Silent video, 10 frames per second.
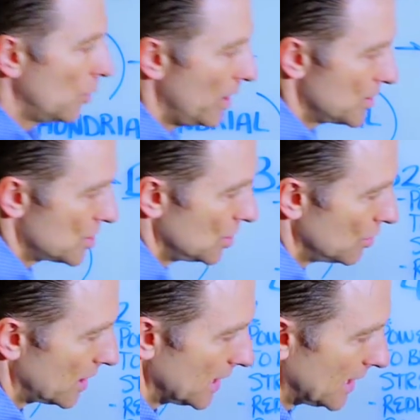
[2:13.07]
which
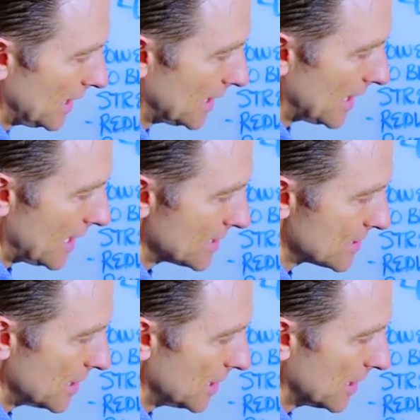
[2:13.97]
you can get
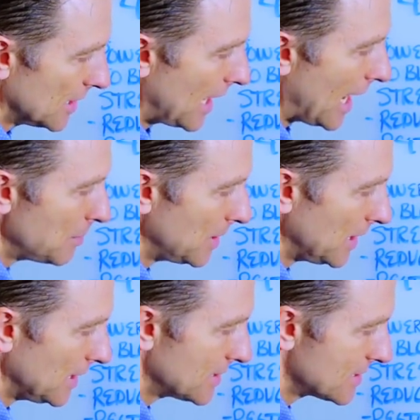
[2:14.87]
as a
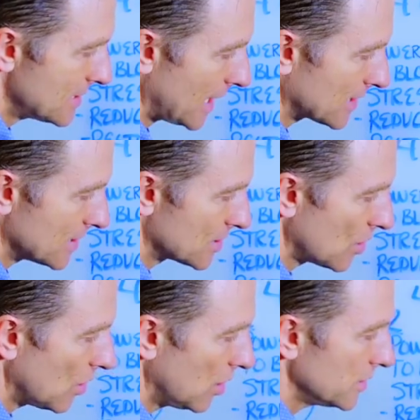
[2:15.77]
IP6, it's
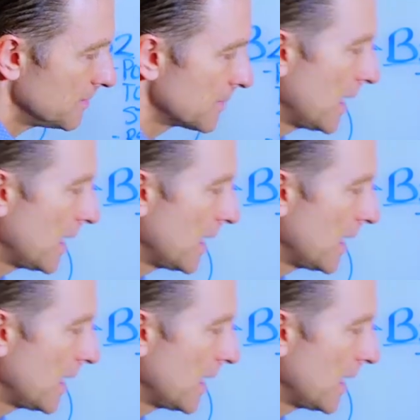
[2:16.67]
called.